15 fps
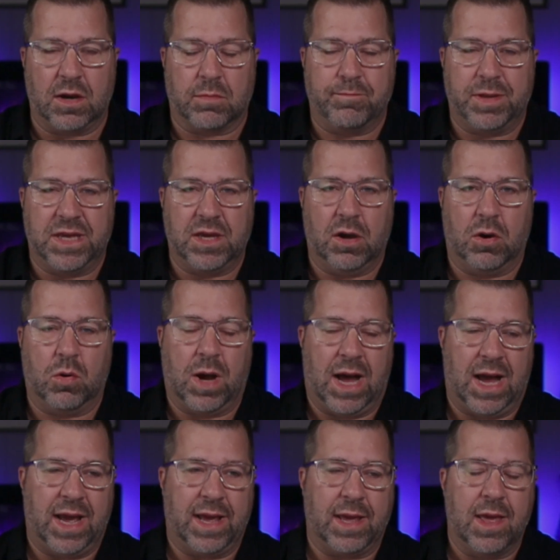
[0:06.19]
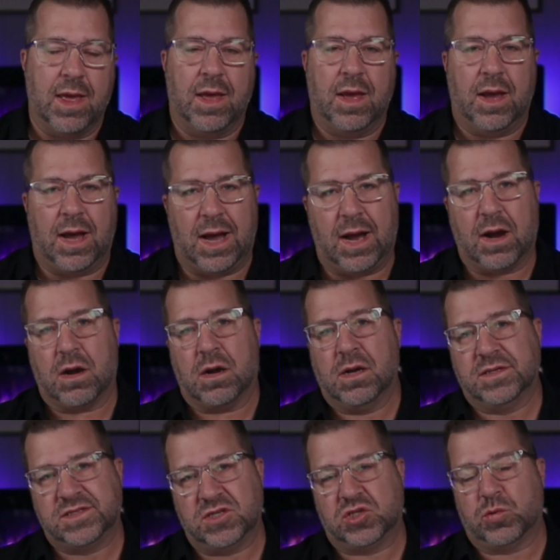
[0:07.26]
or BOIR
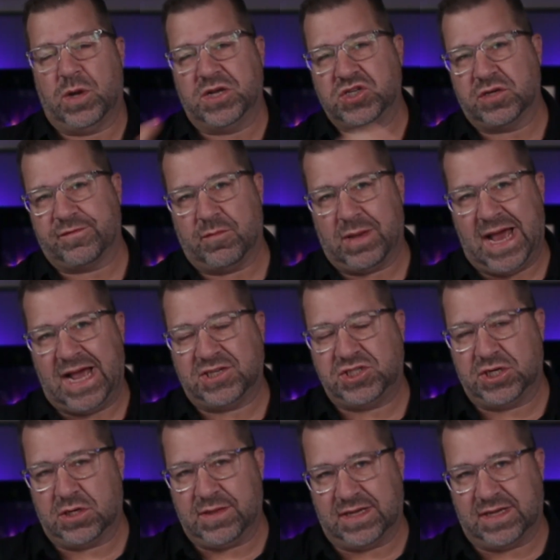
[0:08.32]
situation from last year,